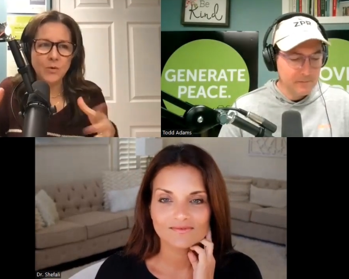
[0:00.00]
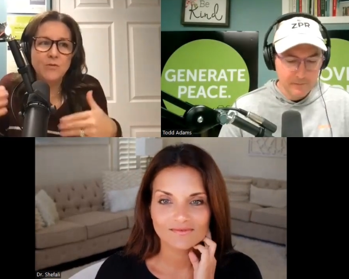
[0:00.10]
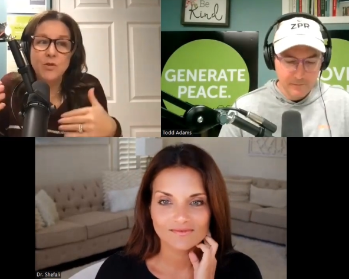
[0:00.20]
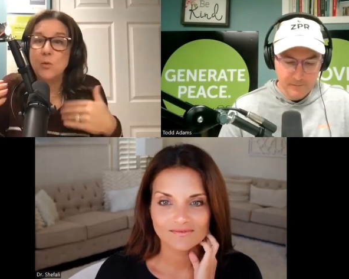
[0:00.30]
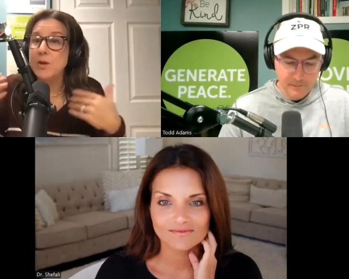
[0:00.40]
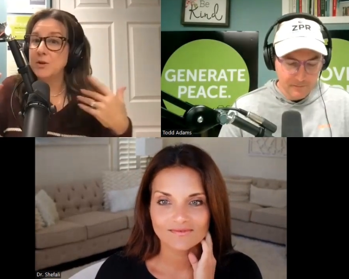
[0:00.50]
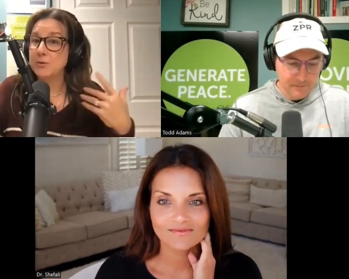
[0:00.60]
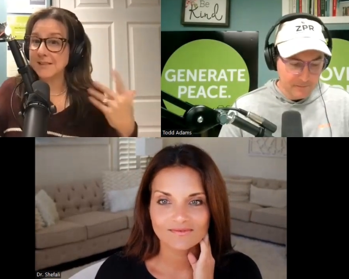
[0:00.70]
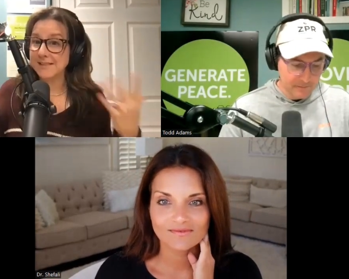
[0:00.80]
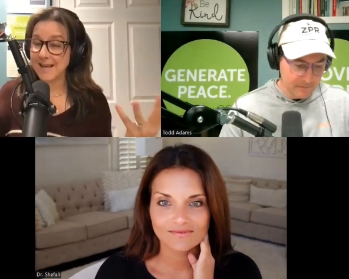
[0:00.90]
Speaker 1: even though we don't
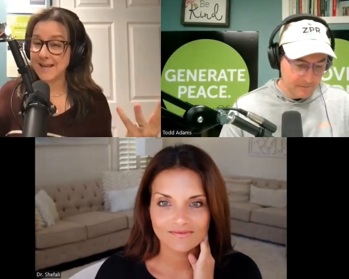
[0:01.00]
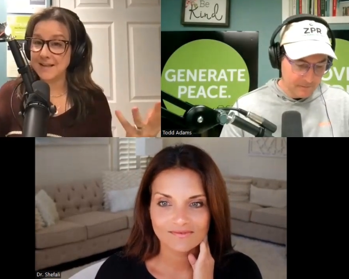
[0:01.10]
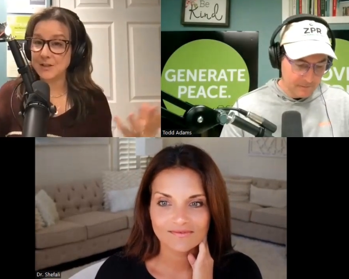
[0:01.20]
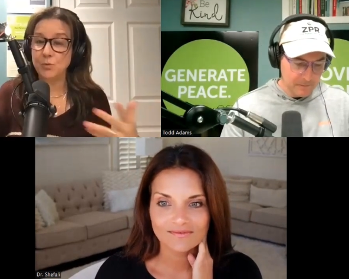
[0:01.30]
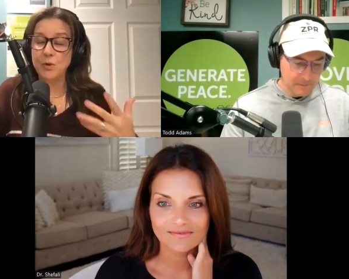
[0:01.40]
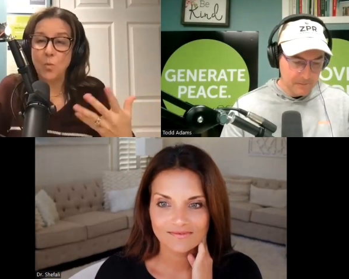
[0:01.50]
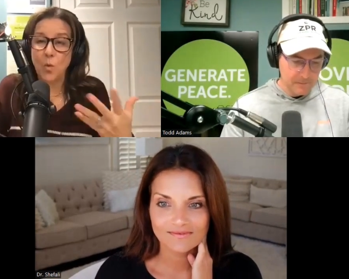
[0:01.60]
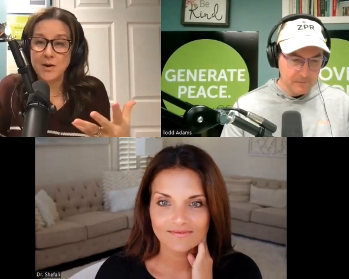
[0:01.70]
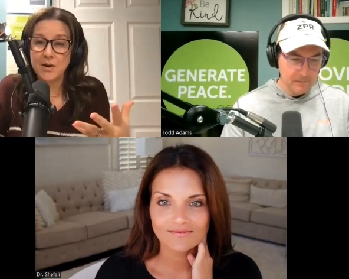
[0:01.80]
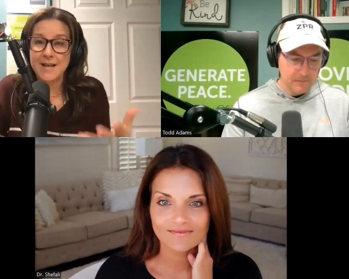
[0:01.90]
say this we want
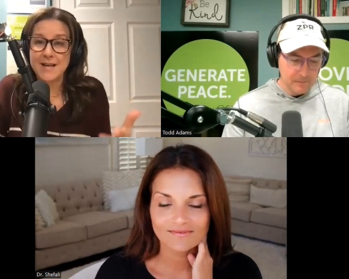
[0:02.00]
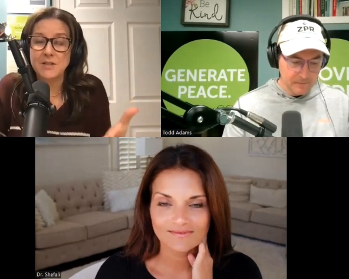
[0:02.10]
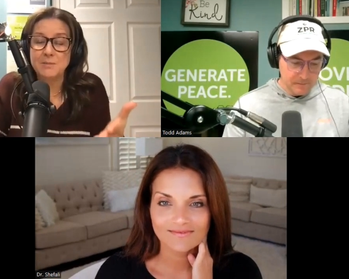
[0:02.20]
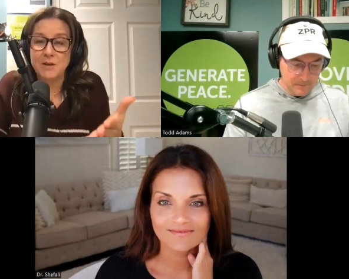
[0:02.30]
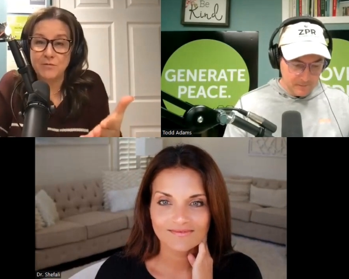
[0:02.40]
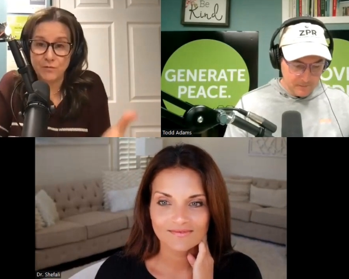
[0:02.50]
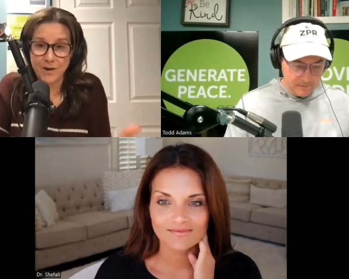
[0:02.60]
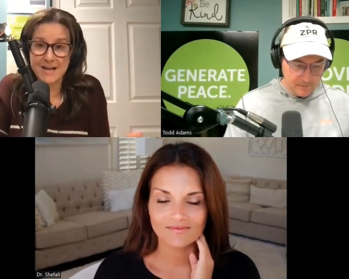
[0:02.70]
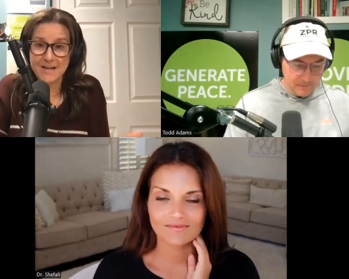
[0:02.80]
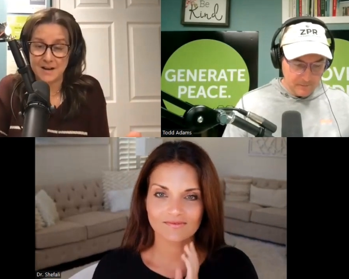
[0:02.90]
our kids to be afraid
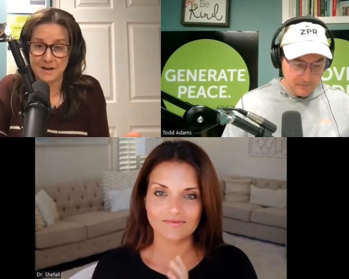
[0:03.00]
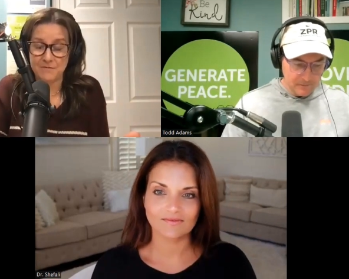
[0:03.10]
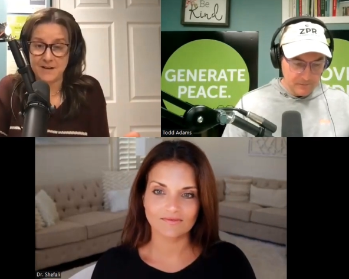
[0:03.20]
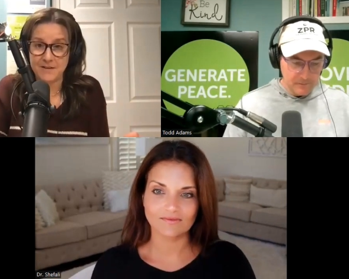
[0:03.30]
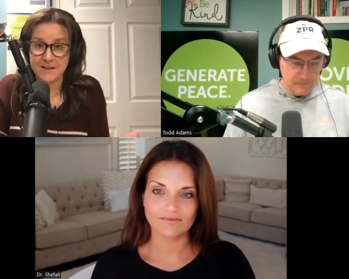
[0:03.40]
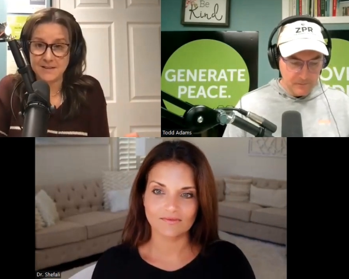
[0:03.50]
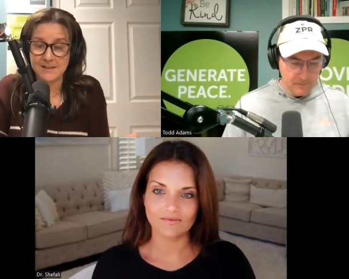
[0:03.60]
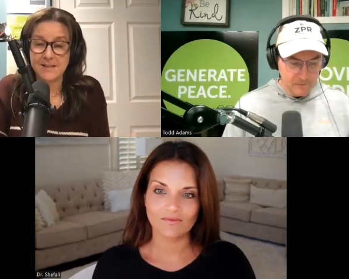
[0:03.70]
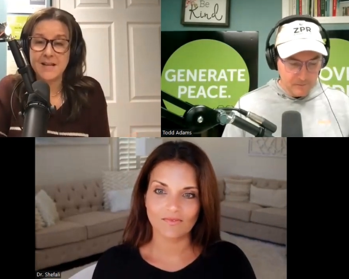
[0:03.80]
enough of us